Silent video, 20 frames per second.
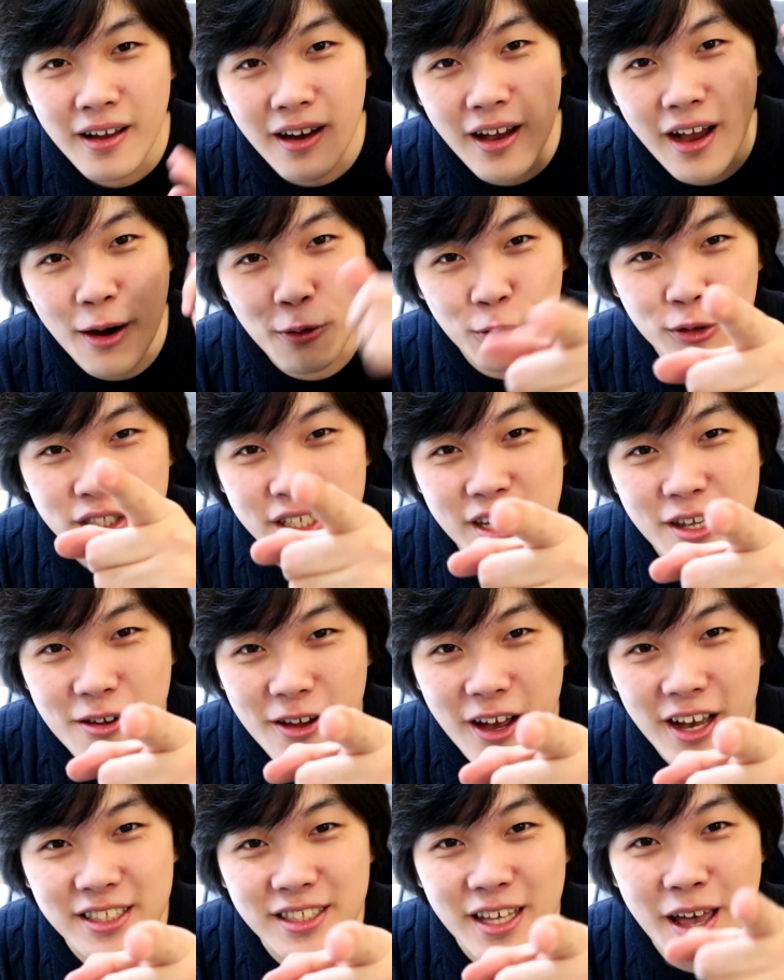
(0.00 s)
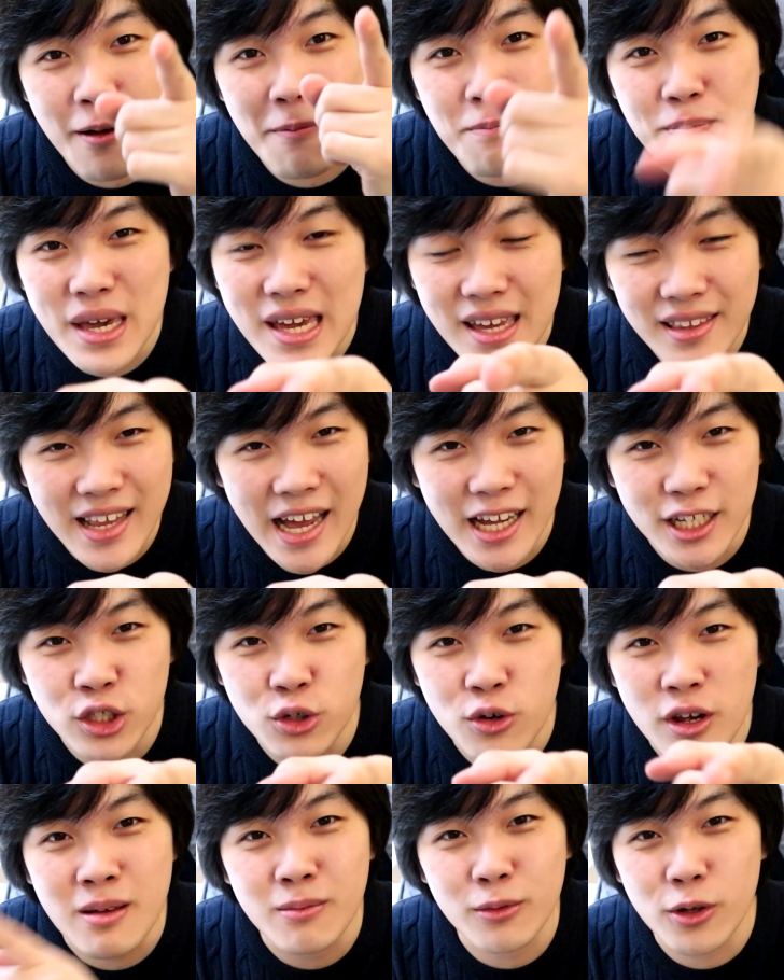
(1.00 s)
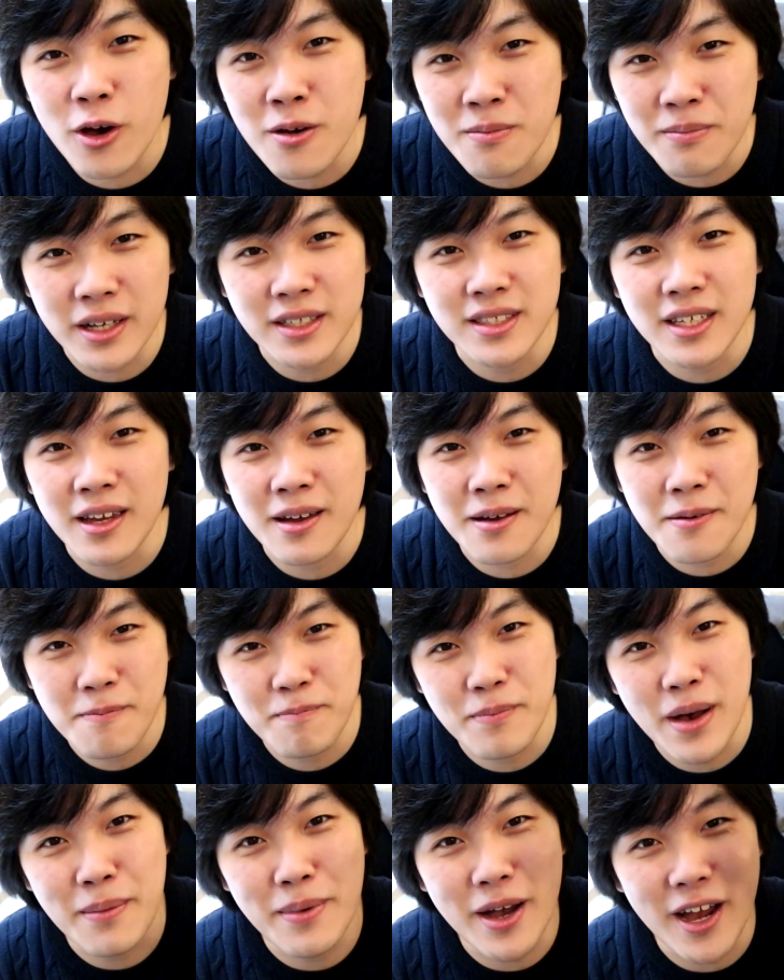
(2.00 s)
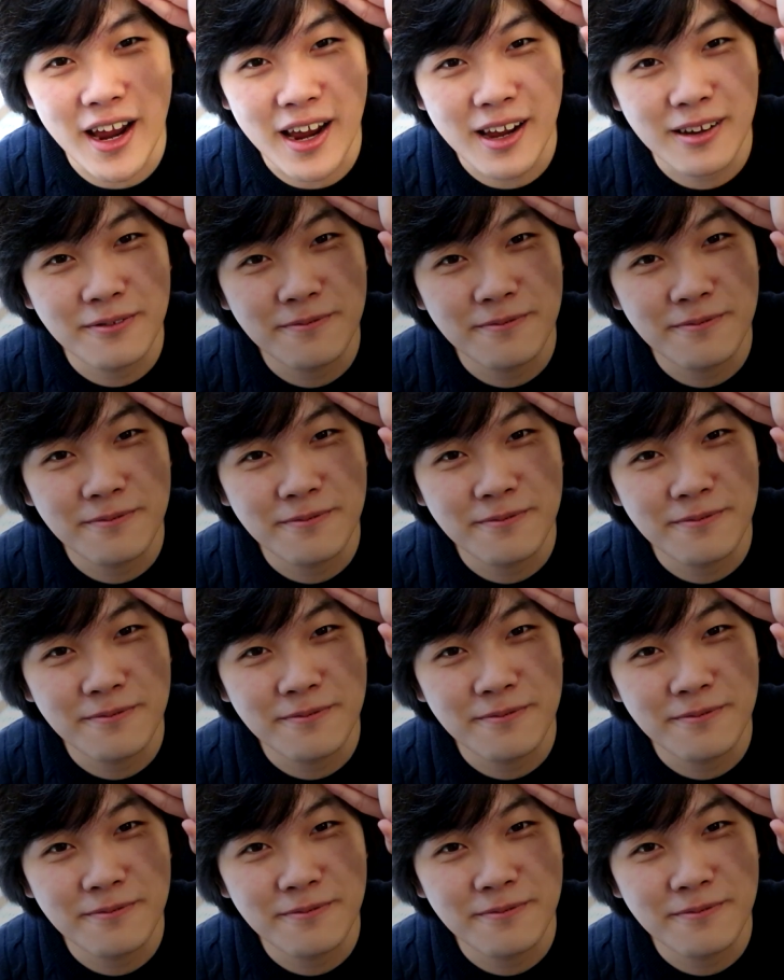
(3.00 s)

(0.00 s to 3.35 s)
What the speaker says: I will see you guys there. Be in that stream. Don't miss it. Bye-bye.